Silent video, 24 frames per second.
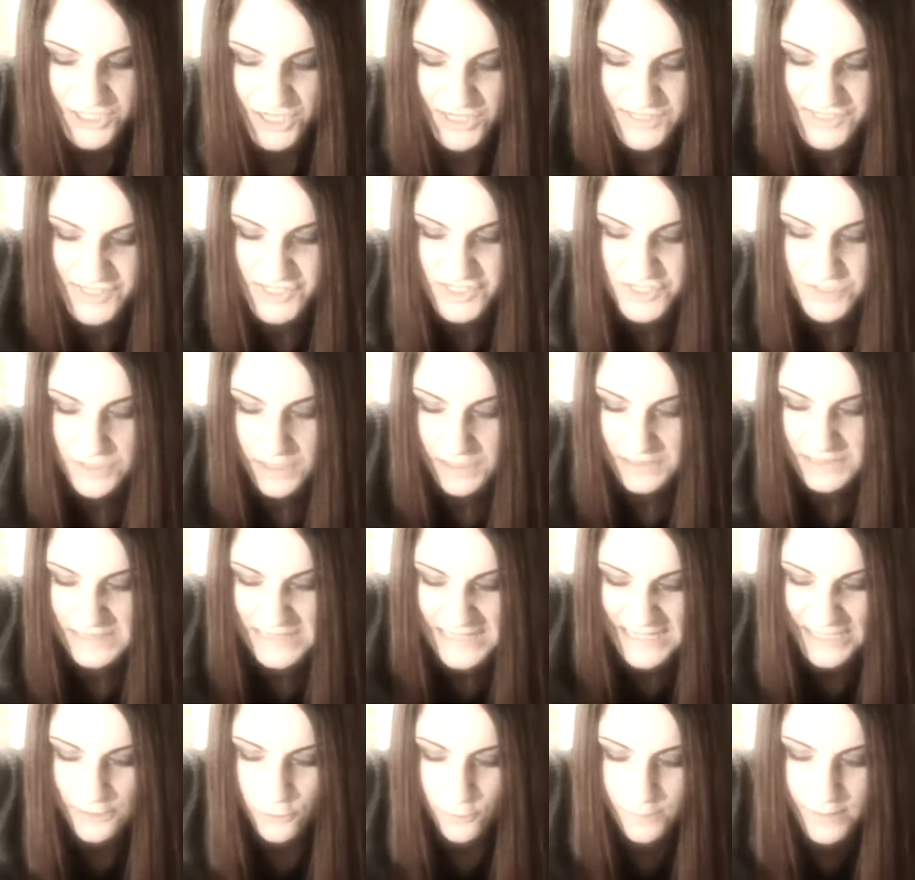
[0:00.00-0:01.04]
A
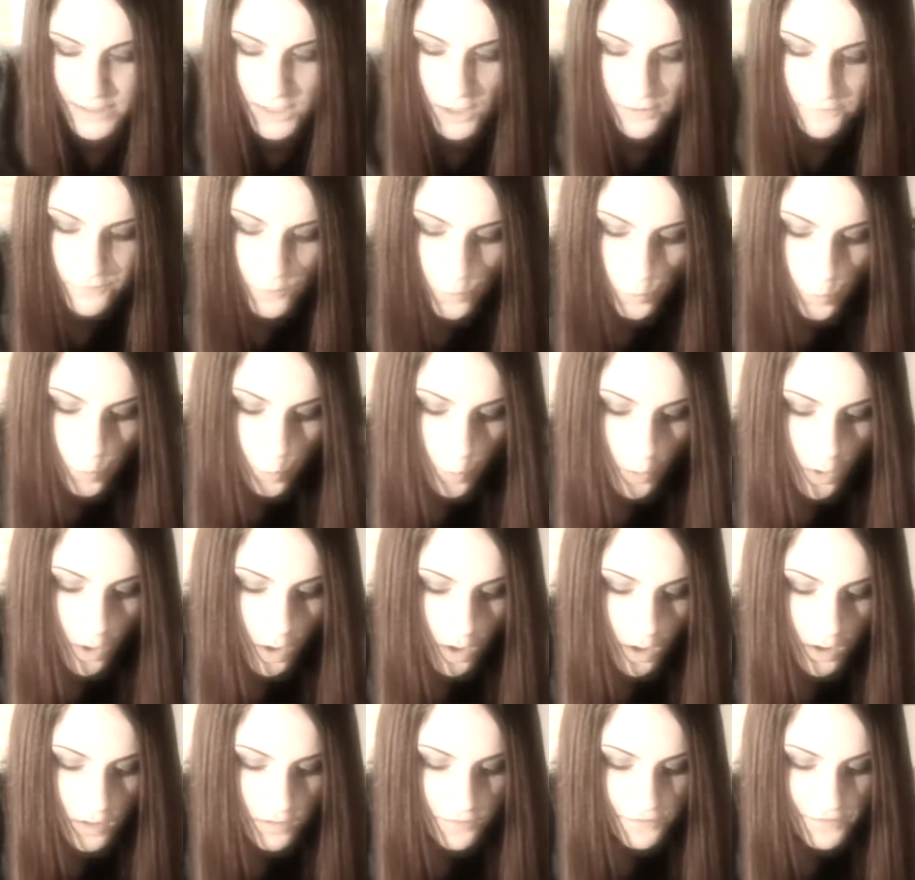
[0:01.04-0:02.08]
little bit of a
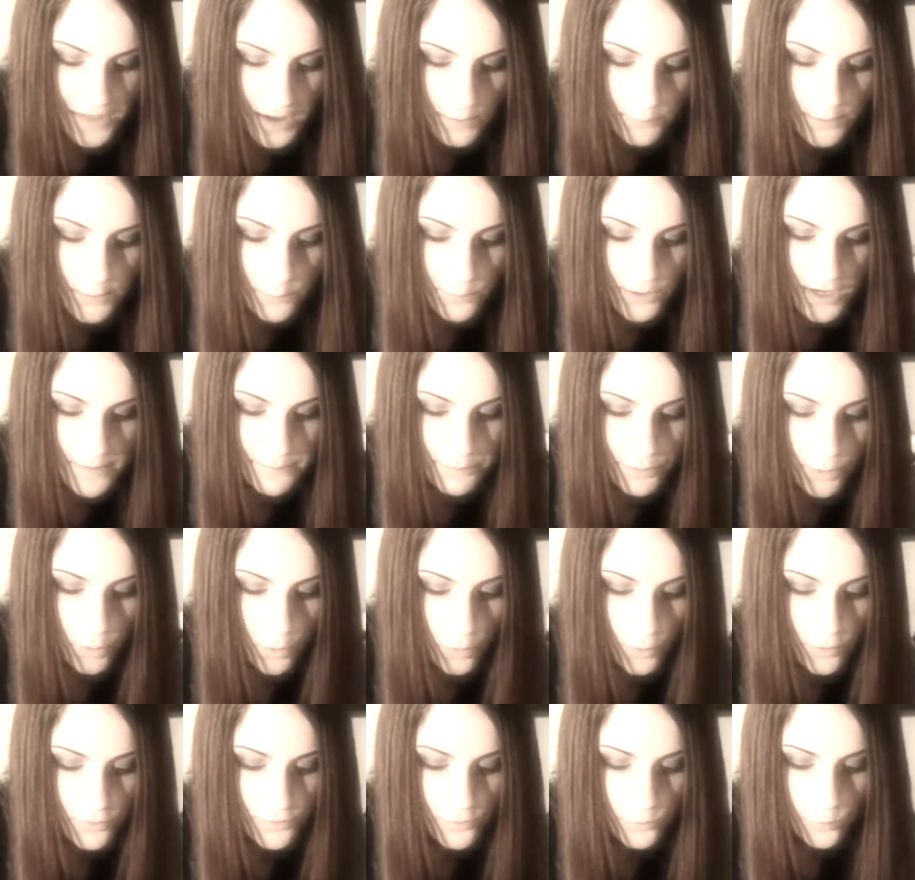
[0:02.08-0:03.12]
wall. That way when I
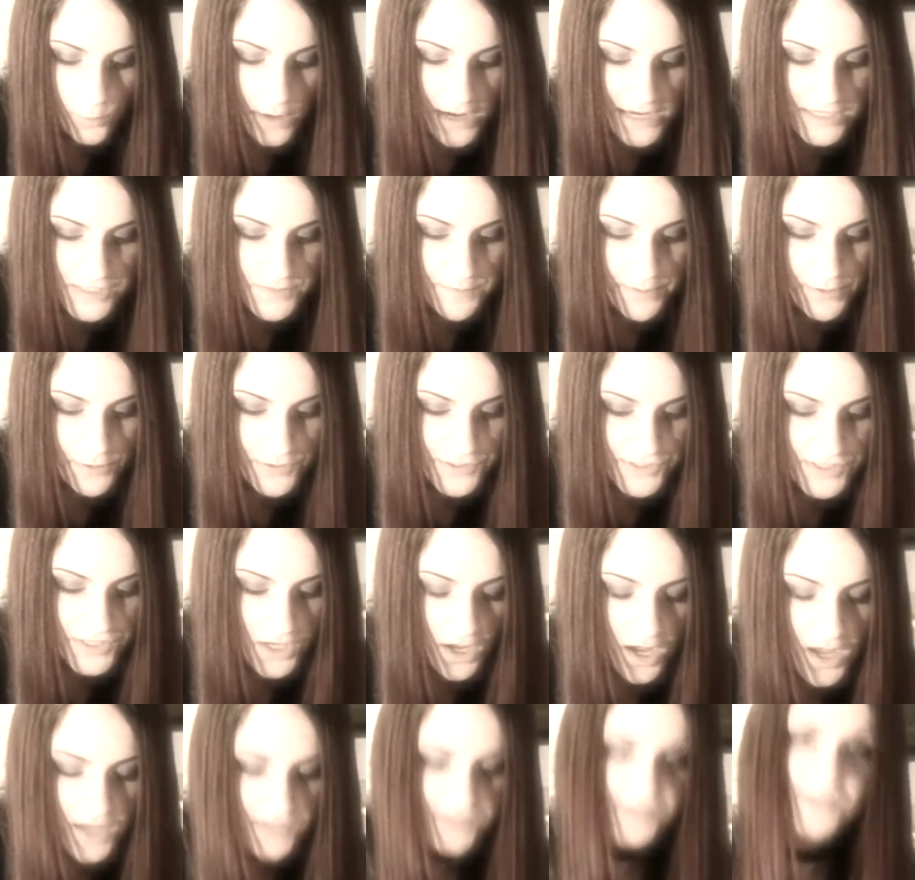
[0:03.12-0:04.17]
pour the raspberry
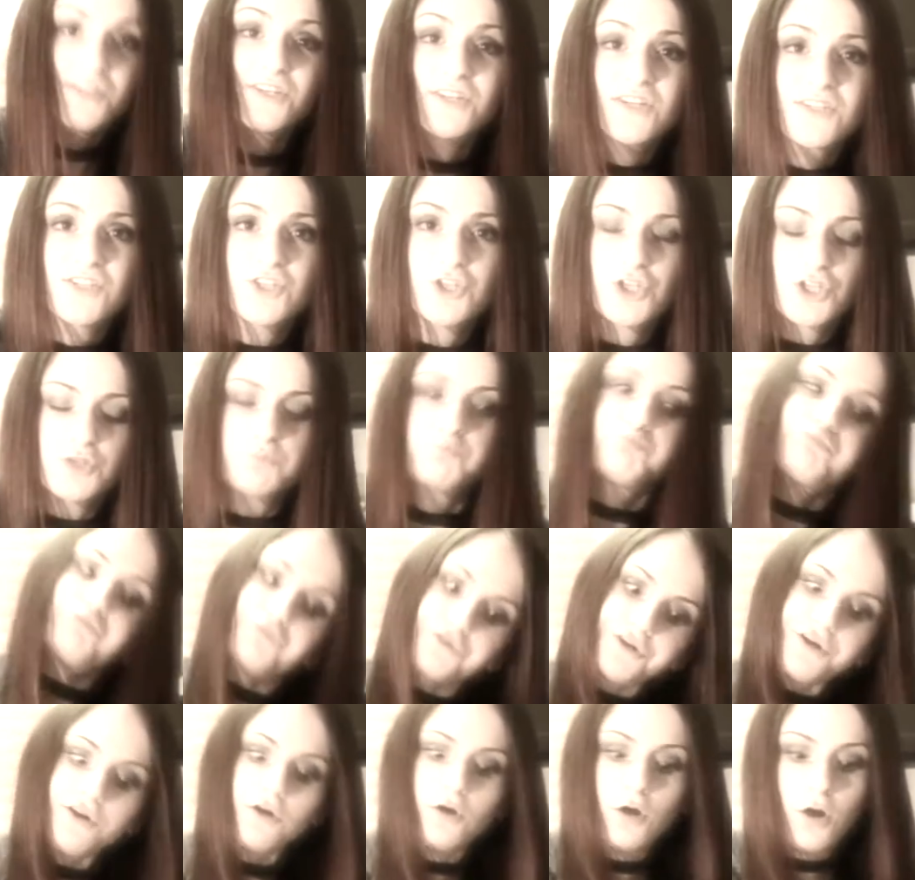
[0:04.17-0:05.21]
sauce, it doesn't just
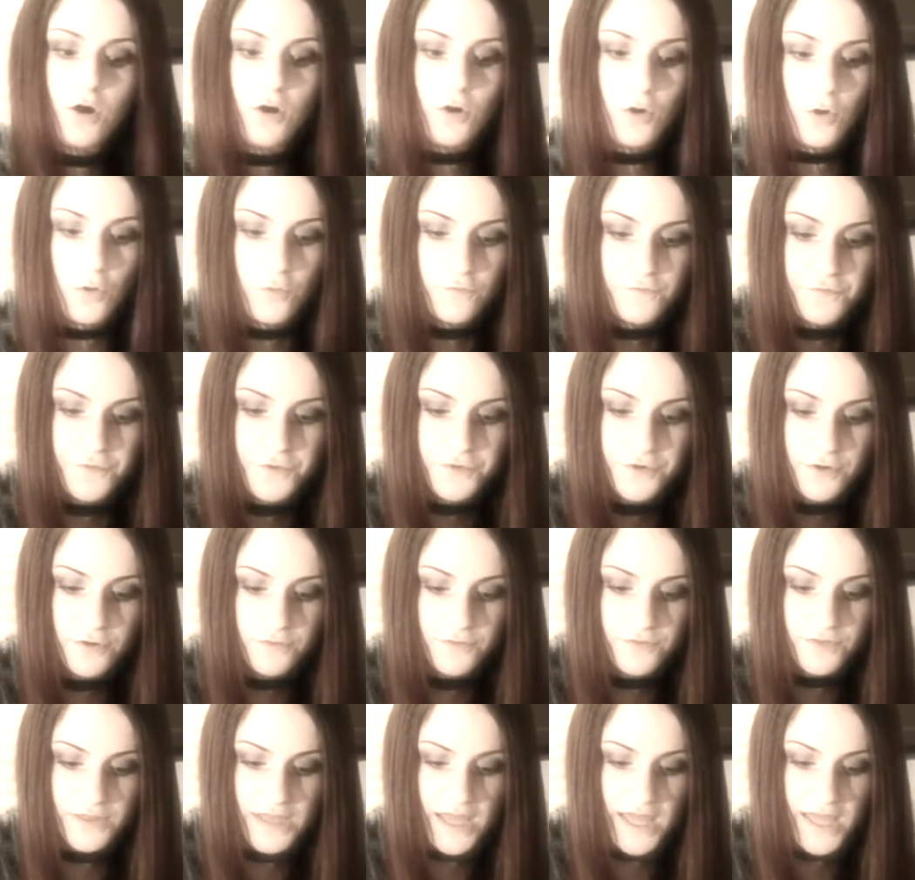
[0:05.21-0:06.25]
over
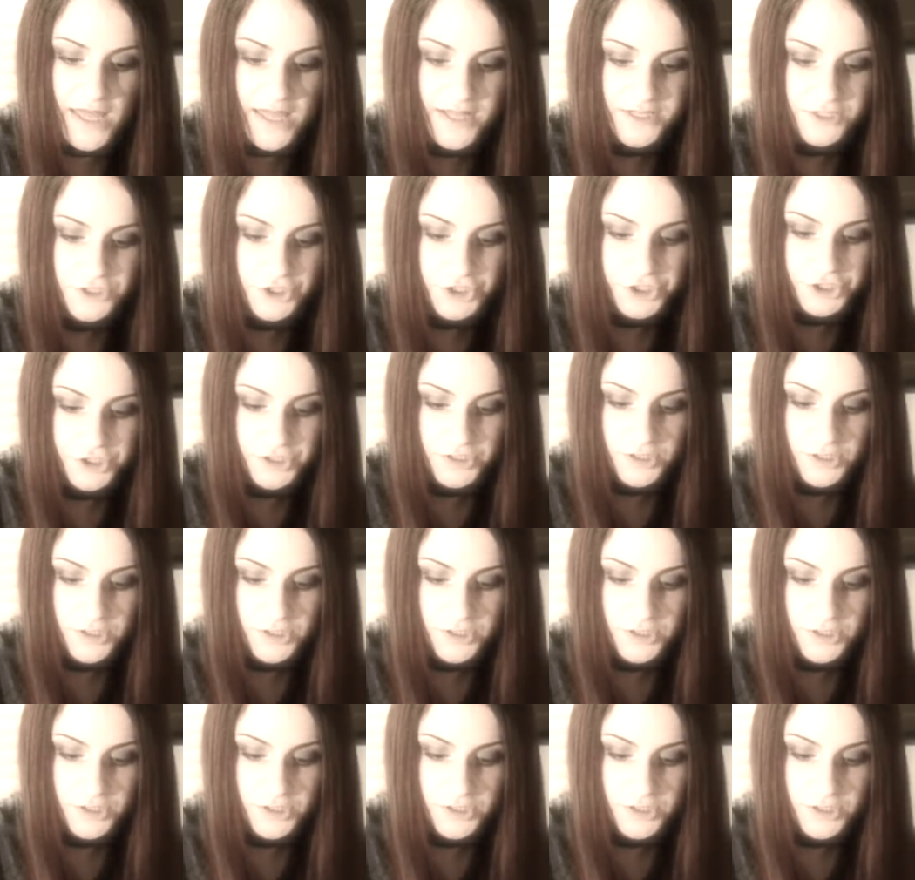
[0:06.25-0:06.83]
the edge.